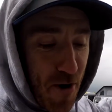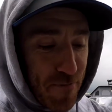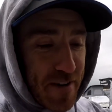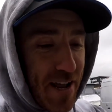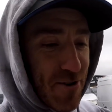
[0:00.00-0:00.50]

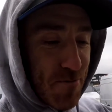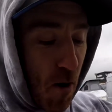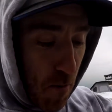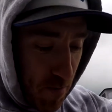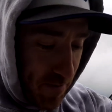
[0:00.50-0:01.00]
off Taylor's
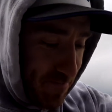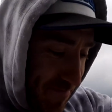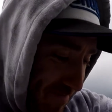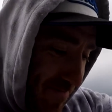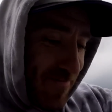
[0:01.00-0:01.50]
mum.
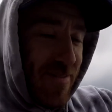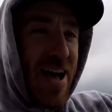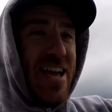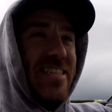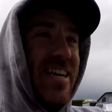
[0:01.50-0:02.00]

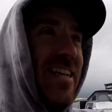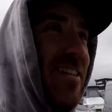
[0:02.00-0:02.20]
That is it.